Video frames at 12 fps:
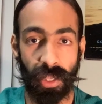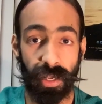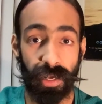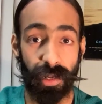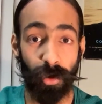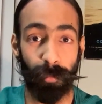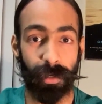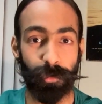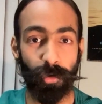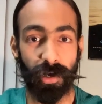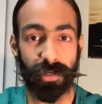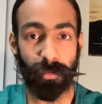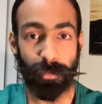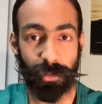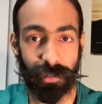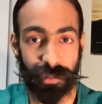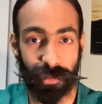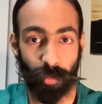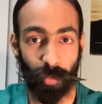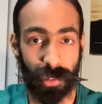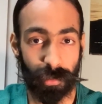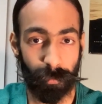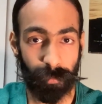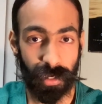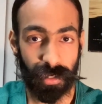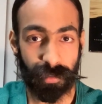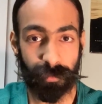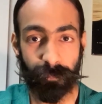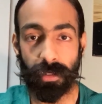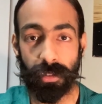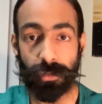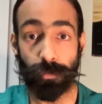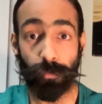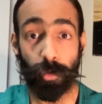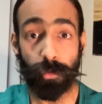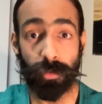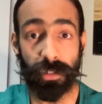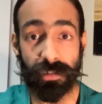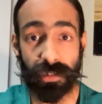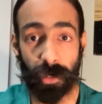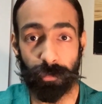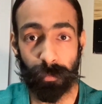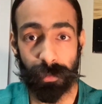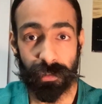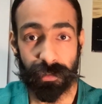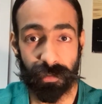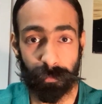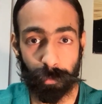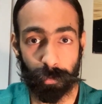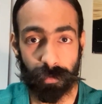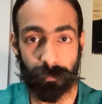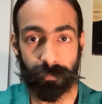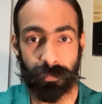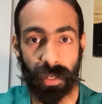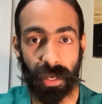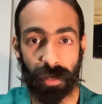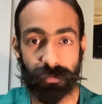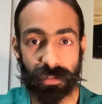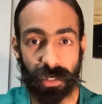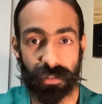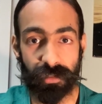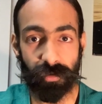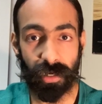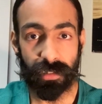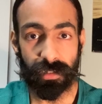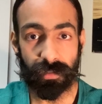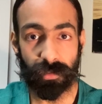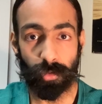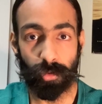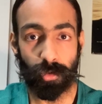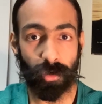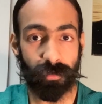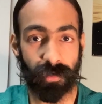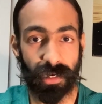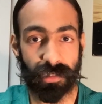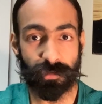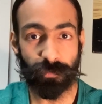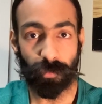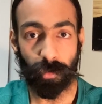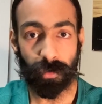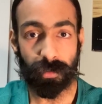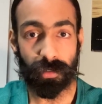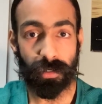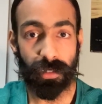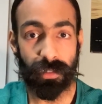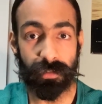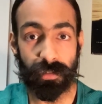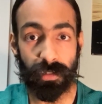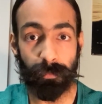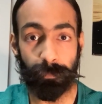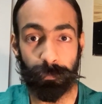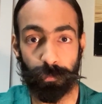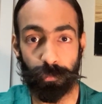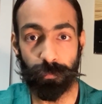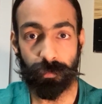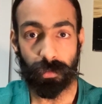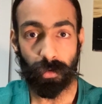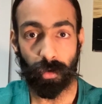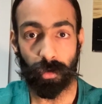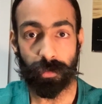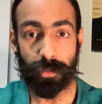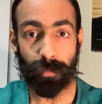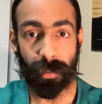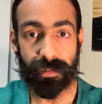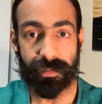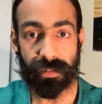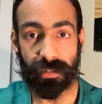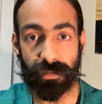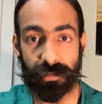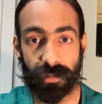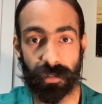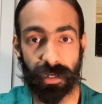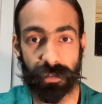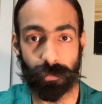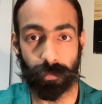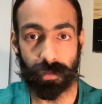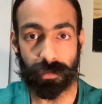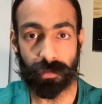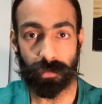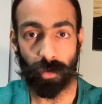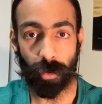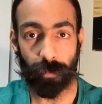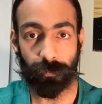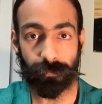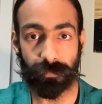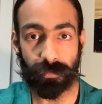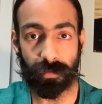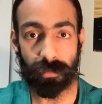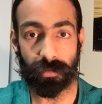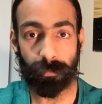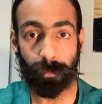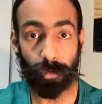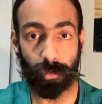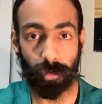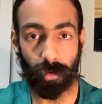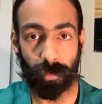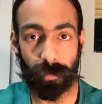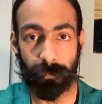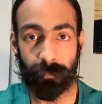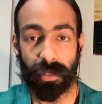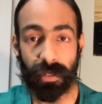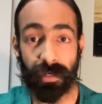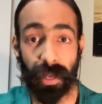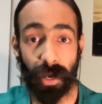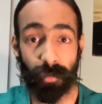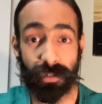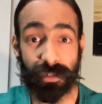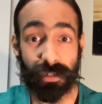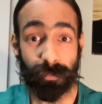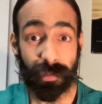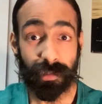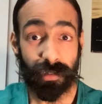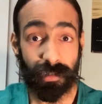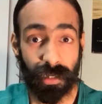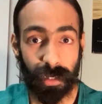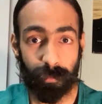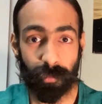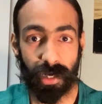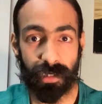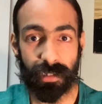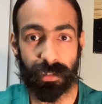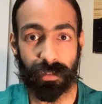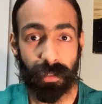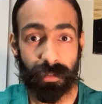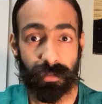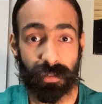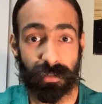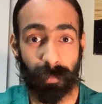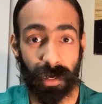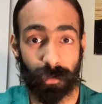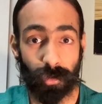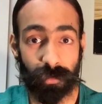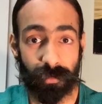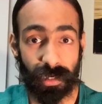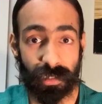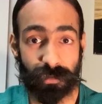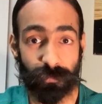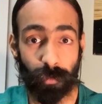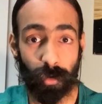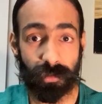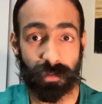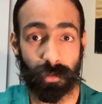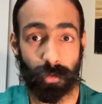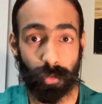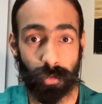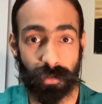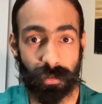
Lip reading: Hello MacroHard community, welcome back. So for today's accountability report, I've started writing the core contracts for the improved, or you might say generalized version of the protocol. Now this is my third time writing the smart contracts for the core